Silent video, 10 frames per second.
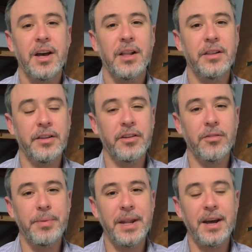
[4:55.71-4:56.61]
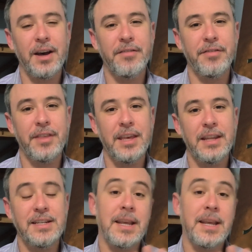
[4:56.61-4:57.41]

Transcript: a little bit of the